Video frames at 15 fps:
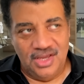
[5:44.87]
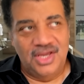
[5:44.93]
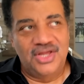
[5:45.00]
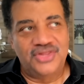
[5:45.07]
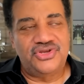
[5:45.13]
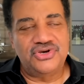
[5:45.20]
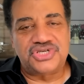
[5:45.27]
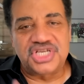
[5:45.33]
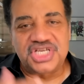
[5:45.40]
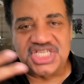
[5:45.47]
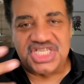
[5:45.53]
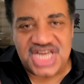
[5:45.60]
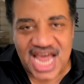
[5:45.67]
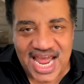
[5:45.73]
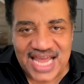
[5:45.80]
there's a
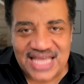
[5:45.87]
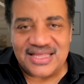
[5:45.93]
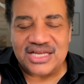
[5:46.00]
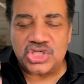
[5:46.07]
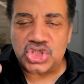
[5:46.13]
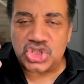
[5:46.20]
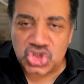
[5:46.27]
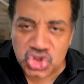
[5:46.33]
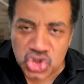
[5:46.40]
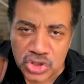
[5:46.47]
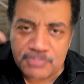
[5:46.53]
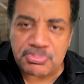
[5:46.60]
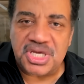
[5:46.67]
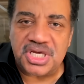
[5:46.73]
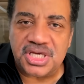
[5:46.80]
day that
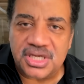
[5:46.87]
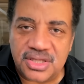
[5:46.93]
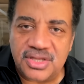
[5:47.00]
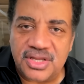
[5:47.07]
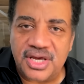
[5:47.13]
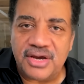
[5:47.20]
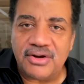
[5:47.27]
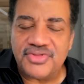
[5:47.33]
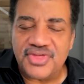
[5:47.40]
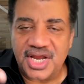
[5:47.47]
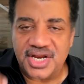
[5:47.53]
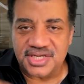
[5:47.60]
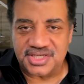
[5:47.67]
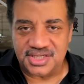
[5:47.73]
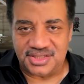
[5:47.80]
should be in there that
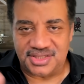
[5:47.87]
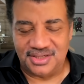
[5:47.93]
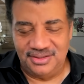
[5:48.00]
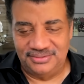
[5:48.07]
isn't.